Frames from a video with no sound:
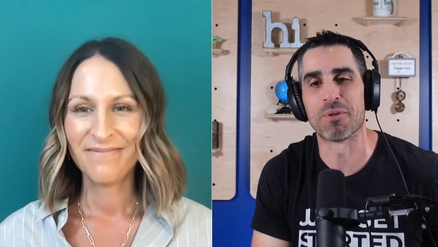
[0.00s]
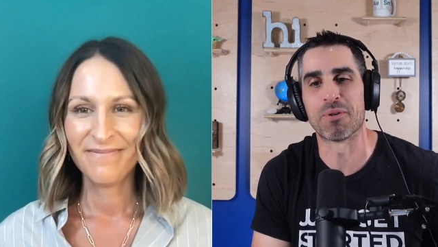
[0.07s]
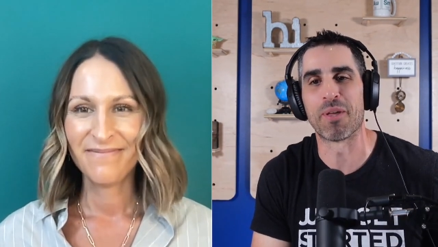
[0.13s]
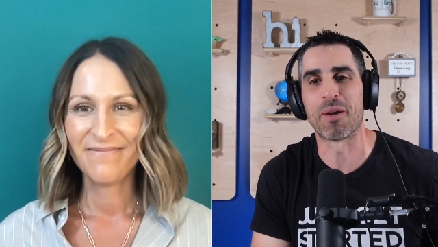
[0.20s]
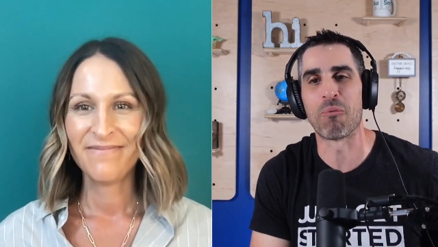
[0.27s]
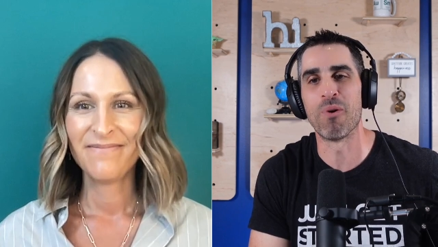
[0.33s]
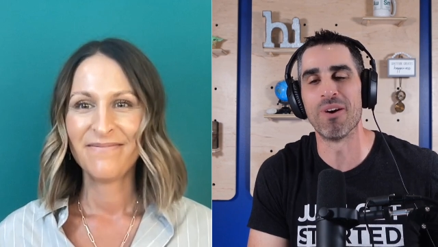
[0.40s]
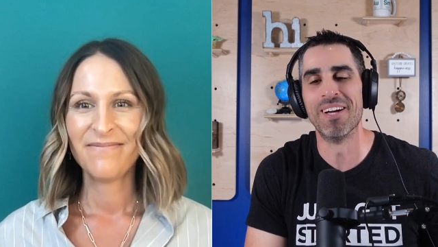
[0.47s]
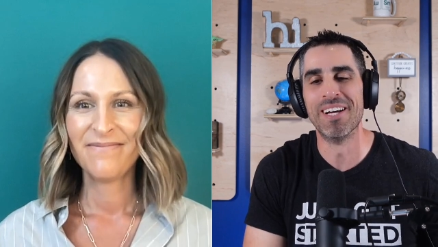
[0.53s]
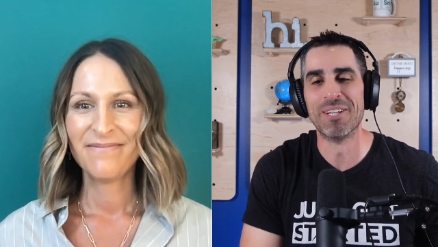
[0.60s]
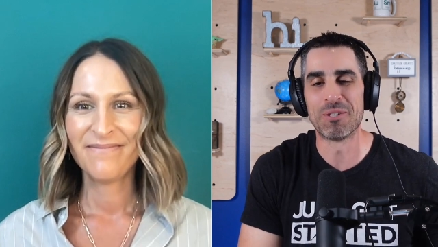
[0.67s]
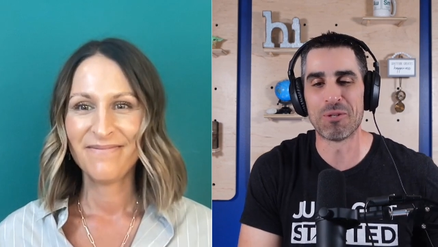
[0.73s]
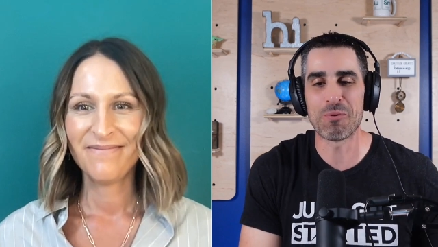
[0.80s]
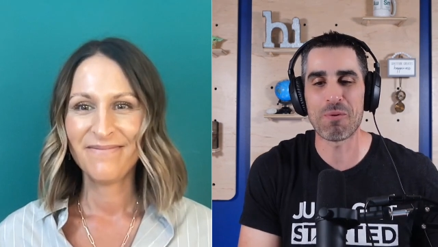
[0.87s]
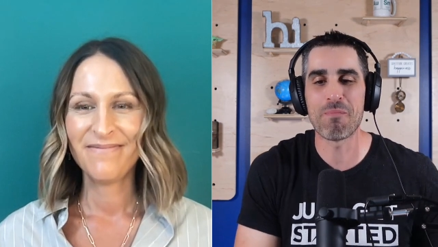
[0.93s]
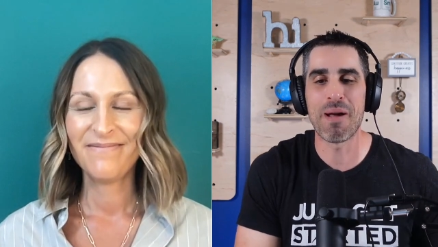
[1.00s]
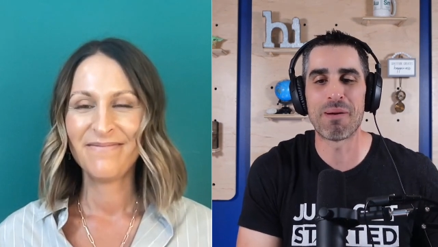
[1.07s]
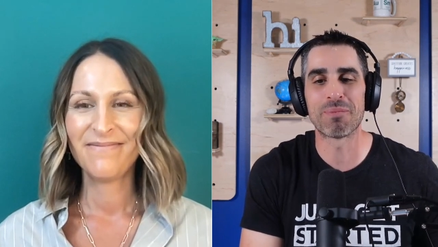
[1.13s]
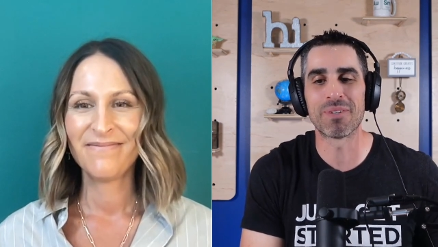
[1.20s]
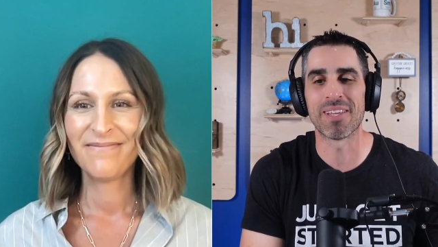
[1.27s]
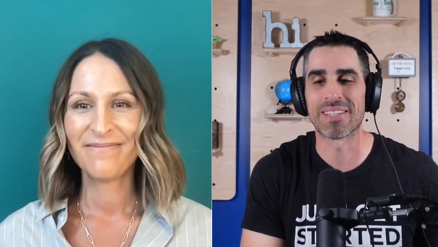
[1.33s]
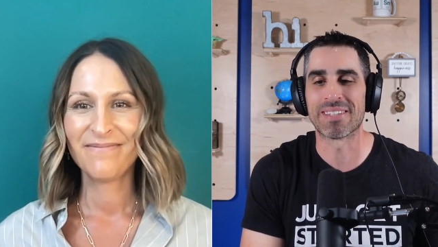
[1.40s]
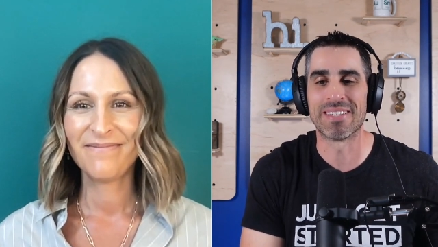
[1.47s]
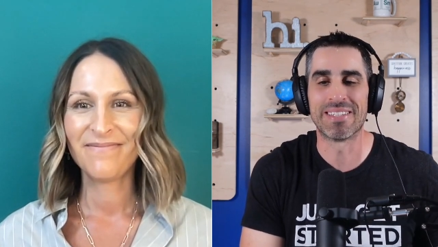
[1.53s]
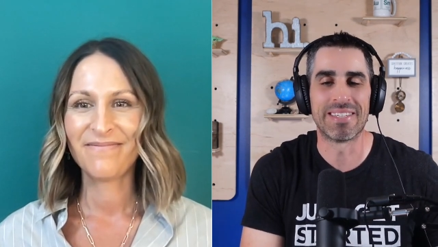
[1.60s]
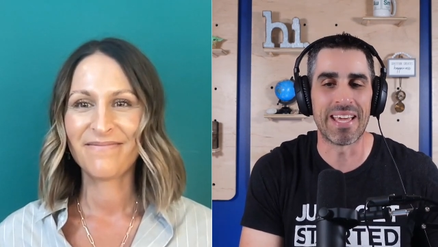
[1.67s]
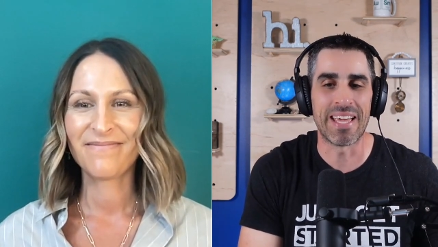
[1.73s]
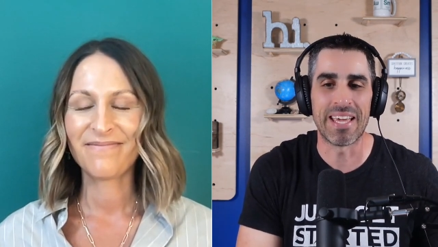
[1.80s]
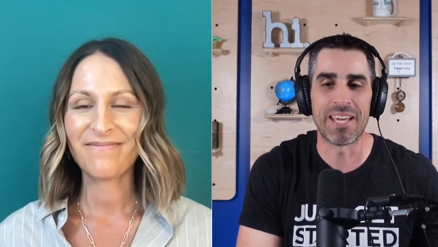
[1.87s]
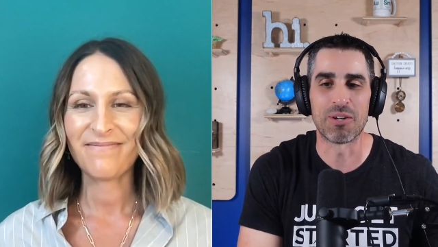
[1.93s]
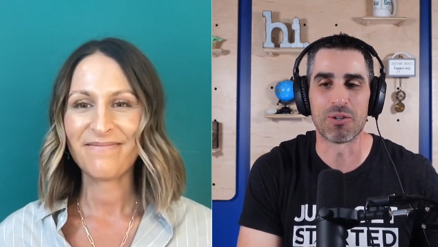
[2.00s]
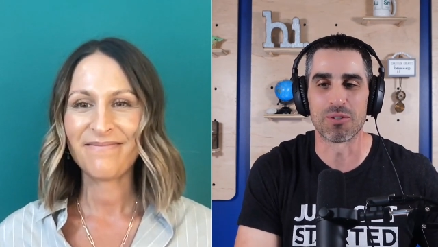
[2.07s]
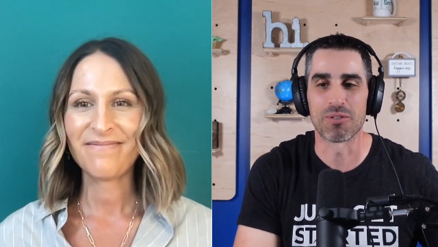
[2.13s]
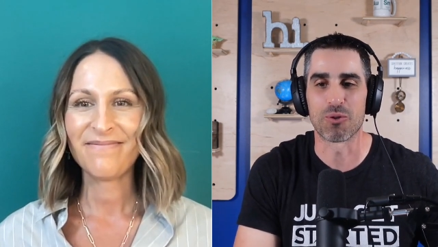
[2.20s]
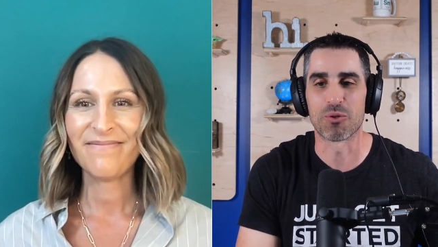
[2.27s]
Speaker 1: Like, what do you remember, like the day or, or